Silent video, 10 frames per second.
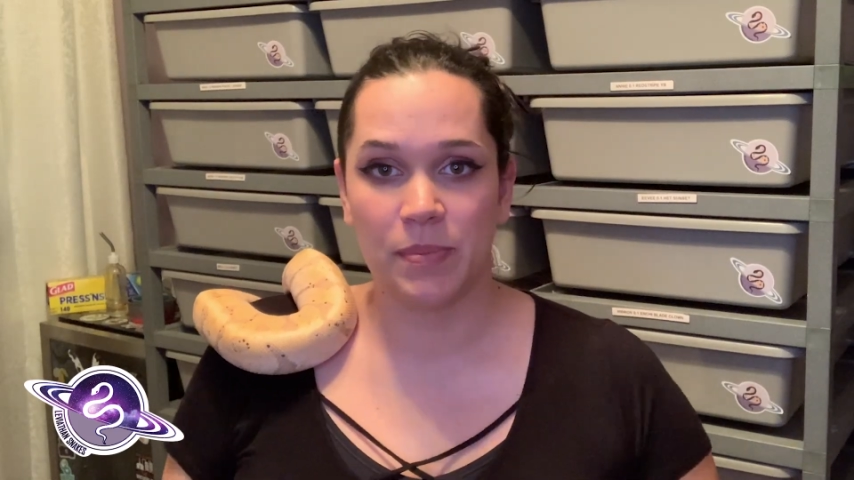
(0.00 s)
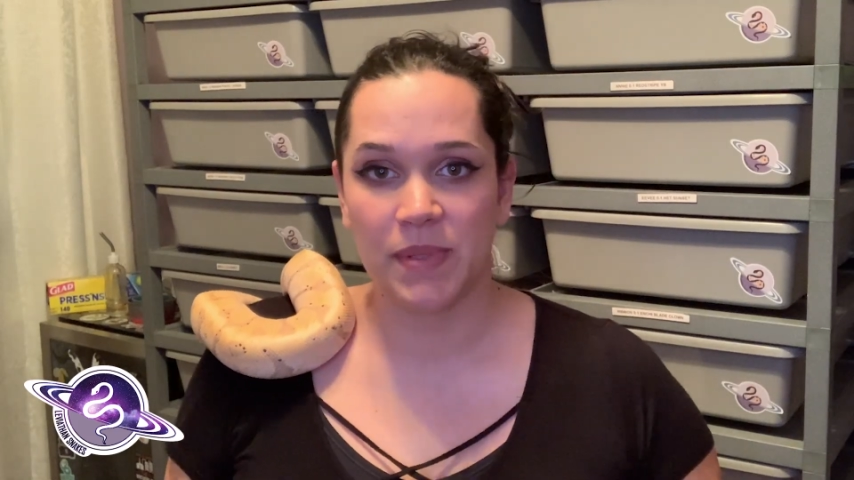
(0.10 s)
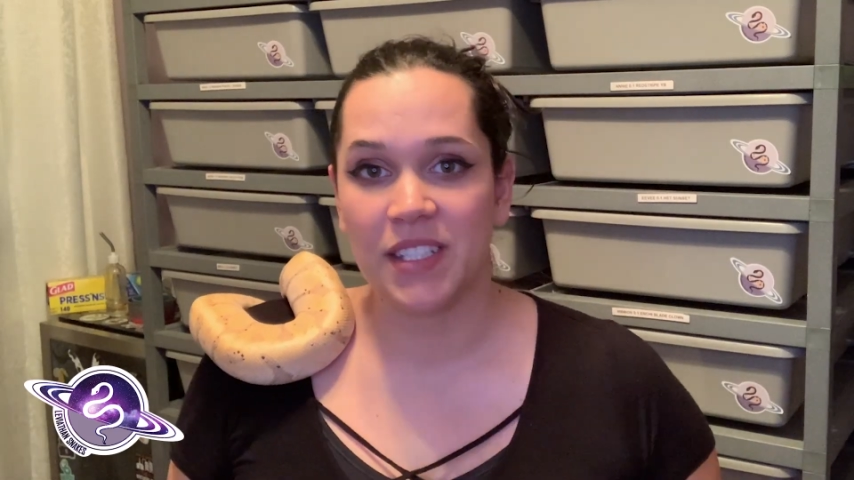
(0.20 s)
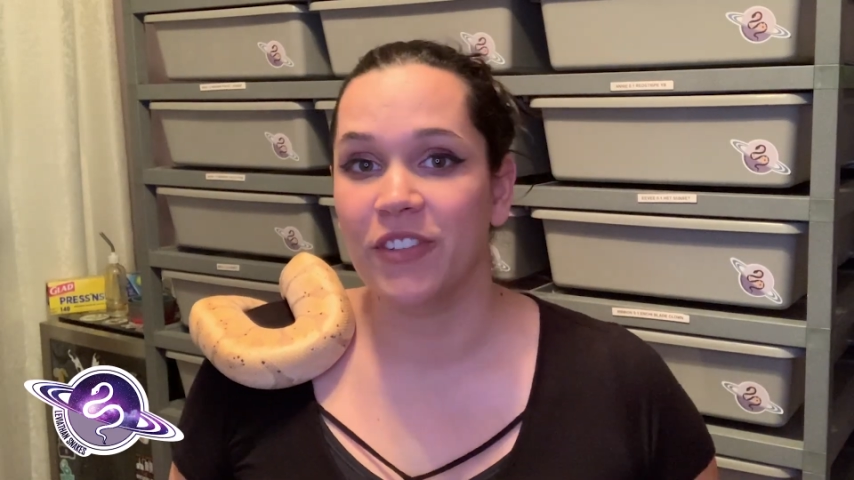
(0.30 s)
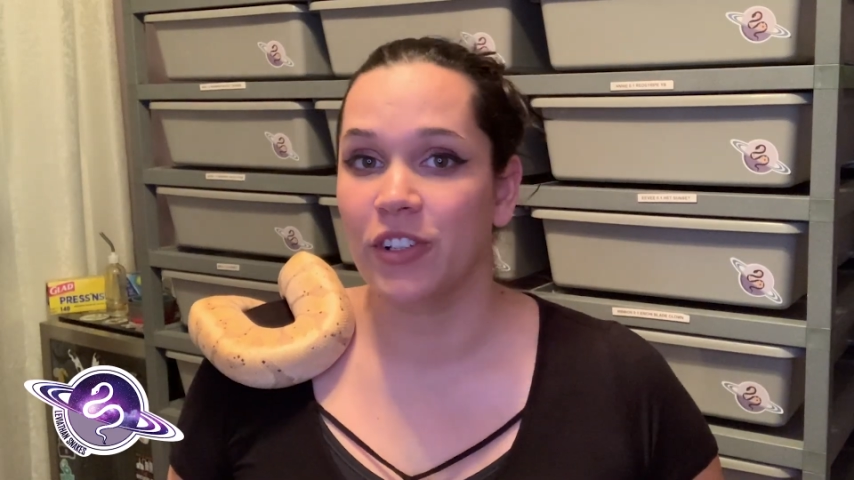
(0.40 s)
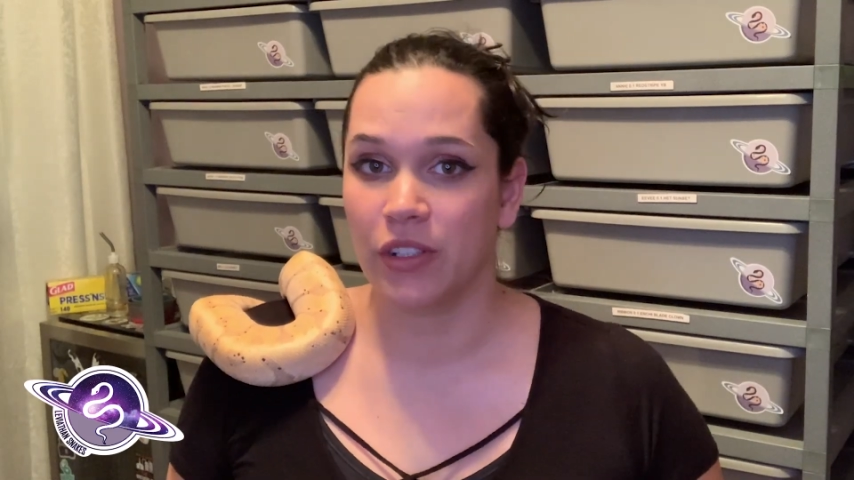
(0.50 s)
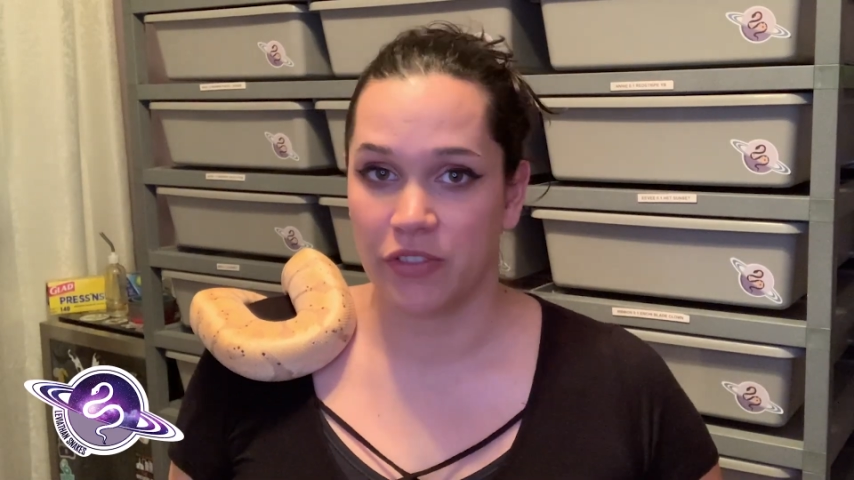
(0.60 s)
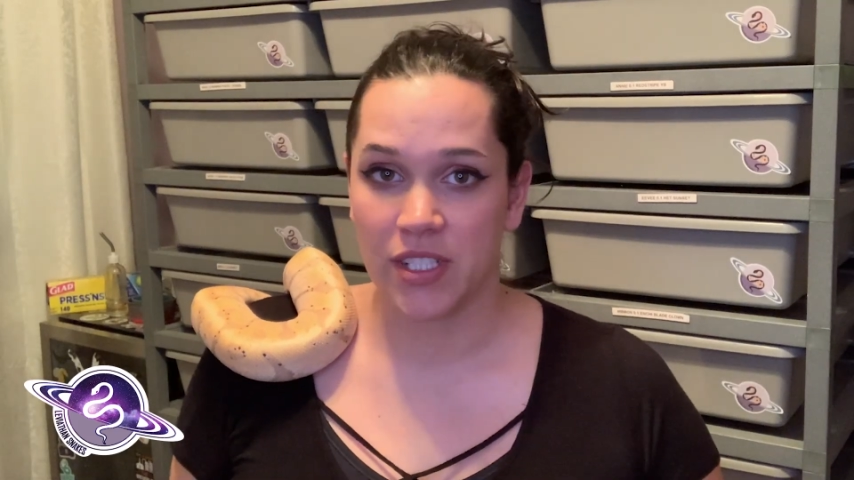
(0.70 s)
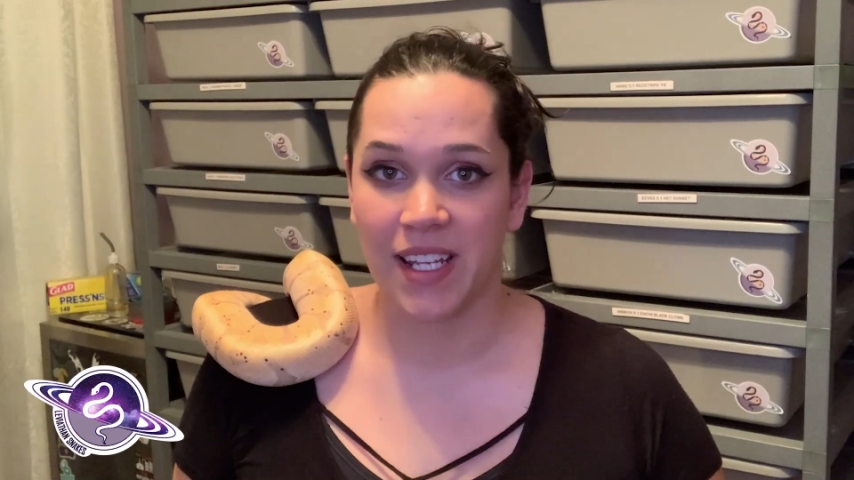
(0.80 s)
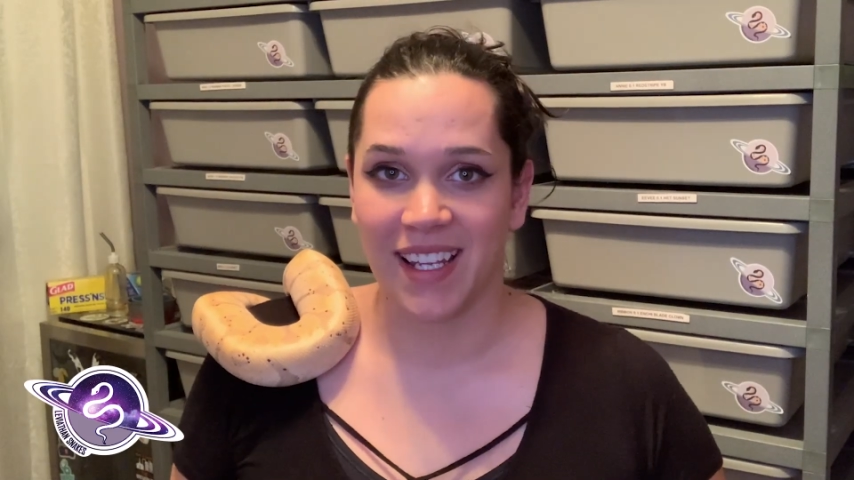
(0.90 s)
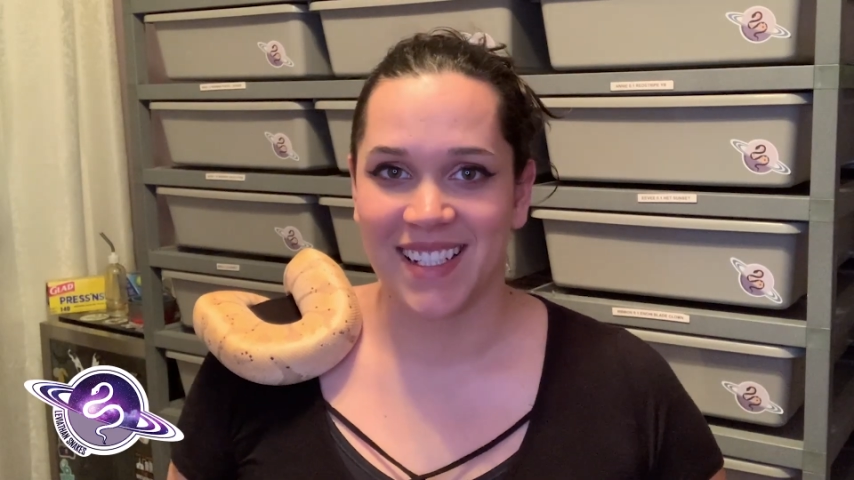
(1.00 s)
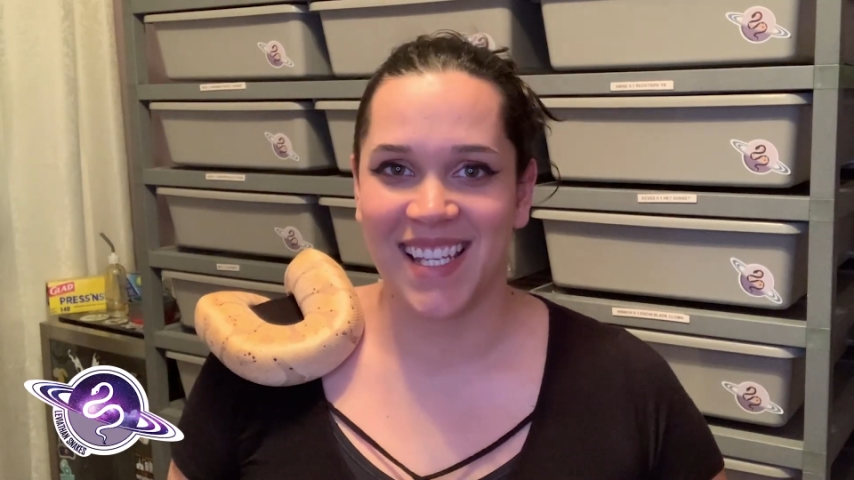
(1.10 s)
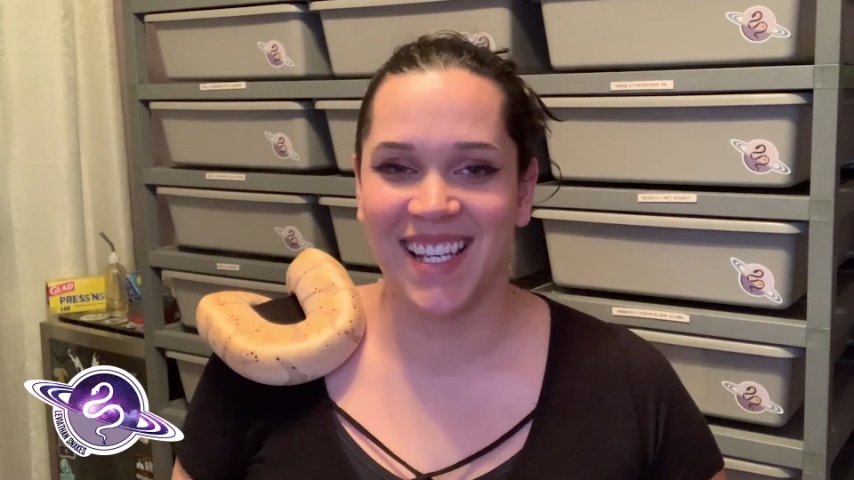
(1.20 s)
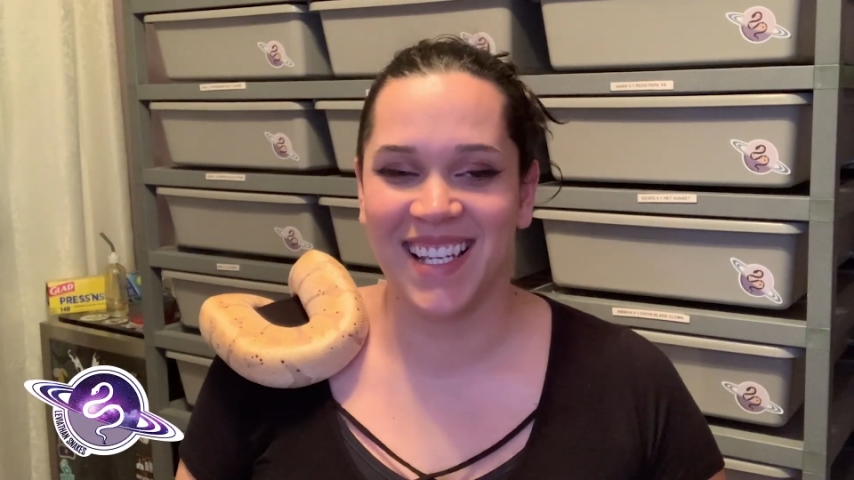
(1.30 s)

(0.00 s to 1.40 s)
specifically for snakes.